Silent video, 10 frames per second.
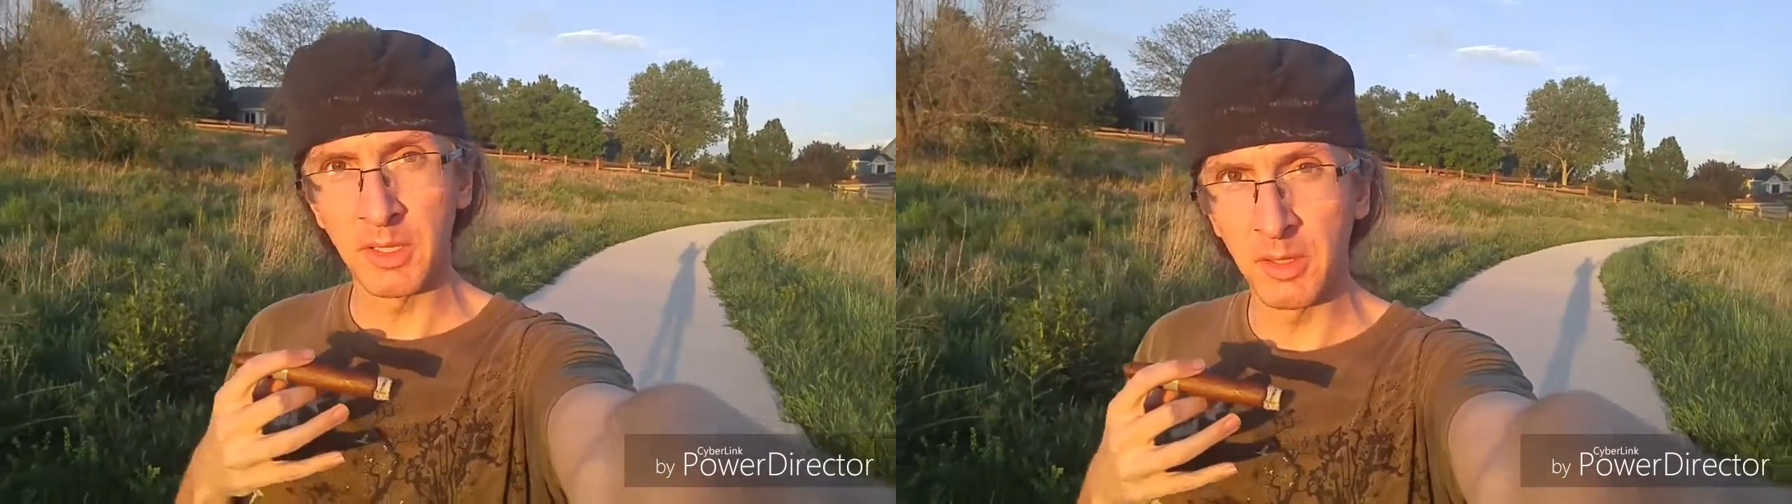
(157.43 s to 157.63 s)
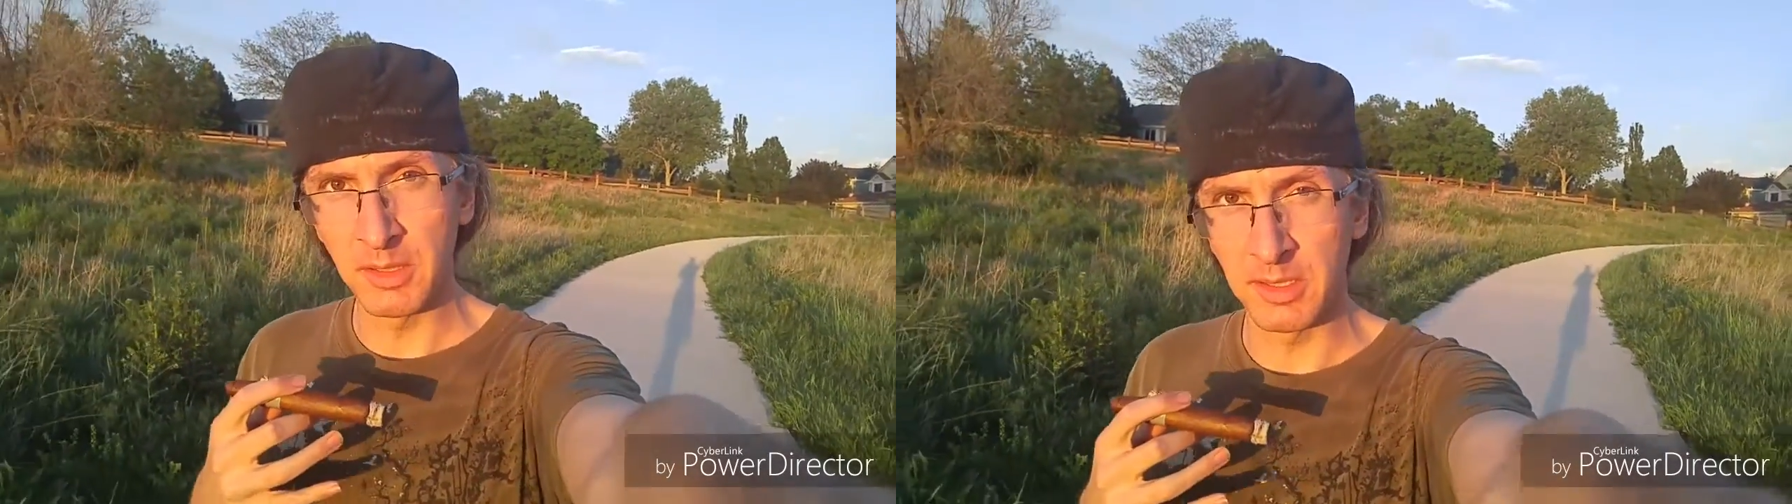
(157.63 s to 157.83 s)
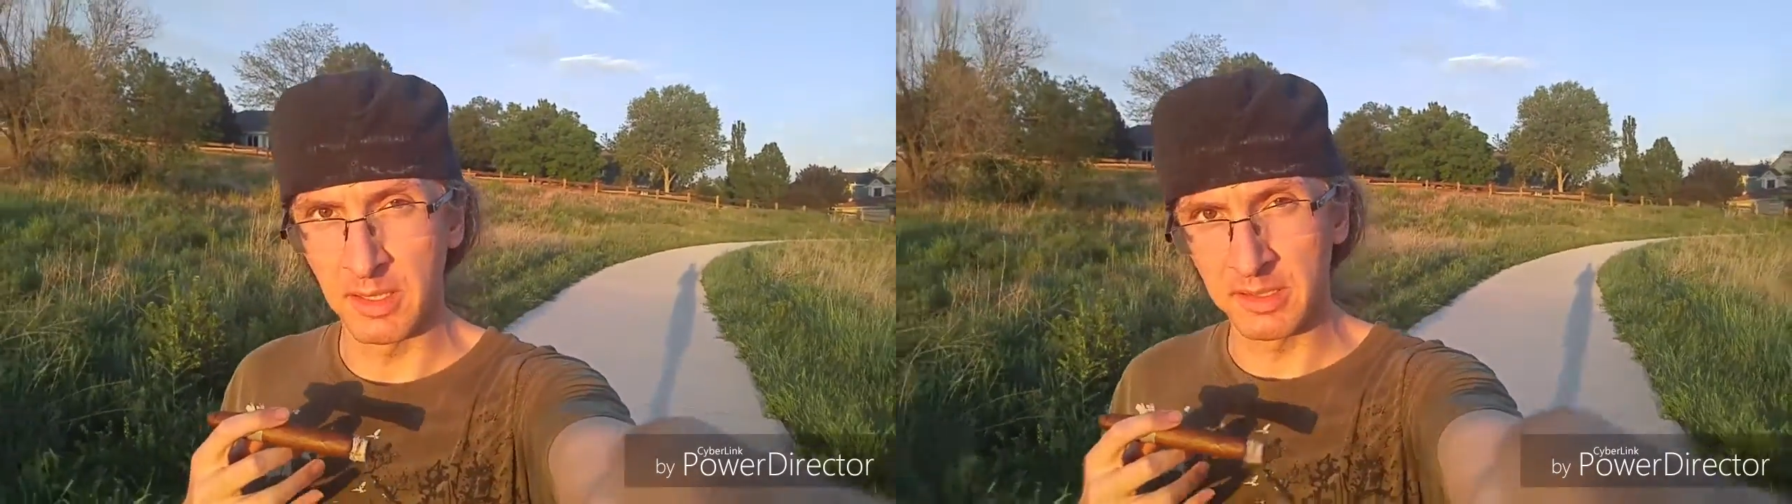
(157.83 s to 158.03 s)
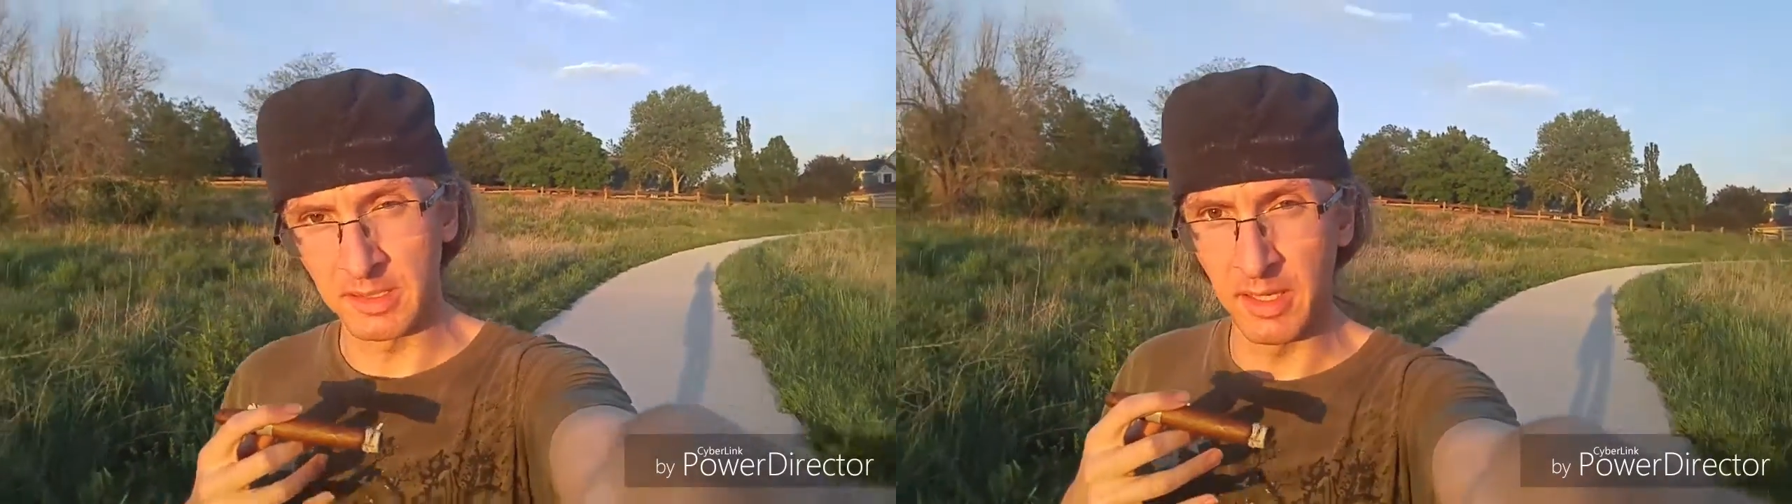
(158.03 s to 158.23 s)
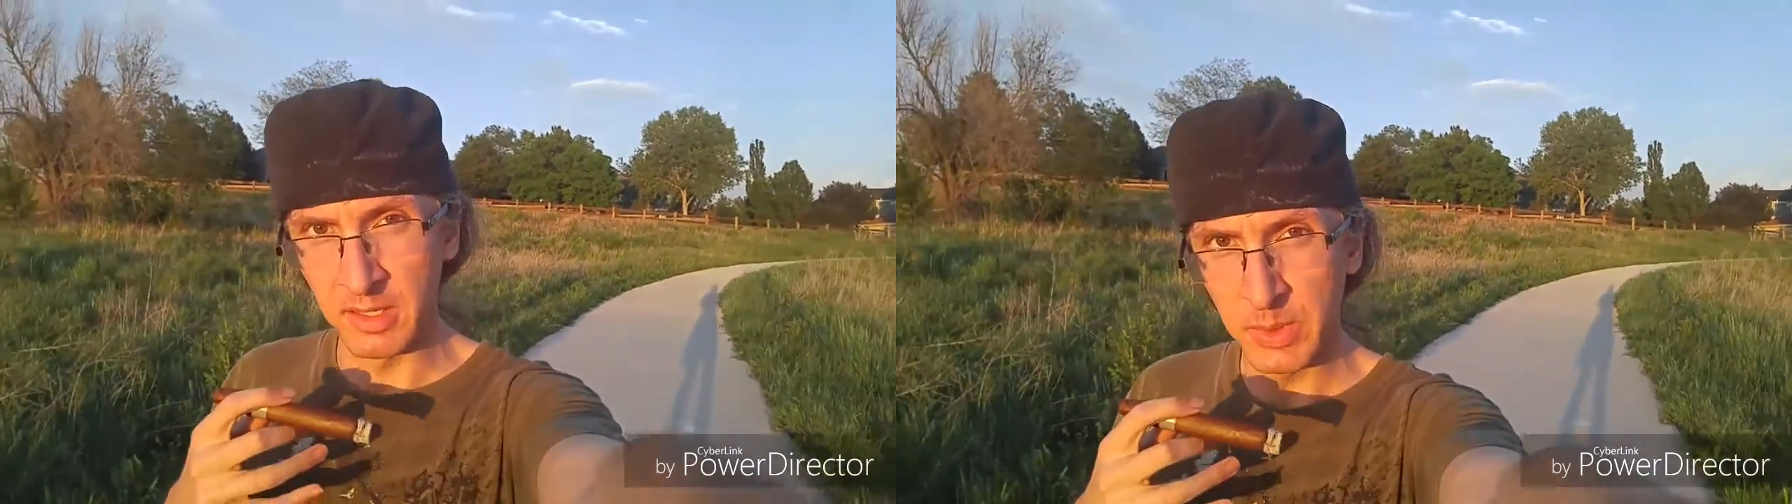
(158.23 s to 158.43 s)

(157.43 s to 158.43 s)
in the nose is uh,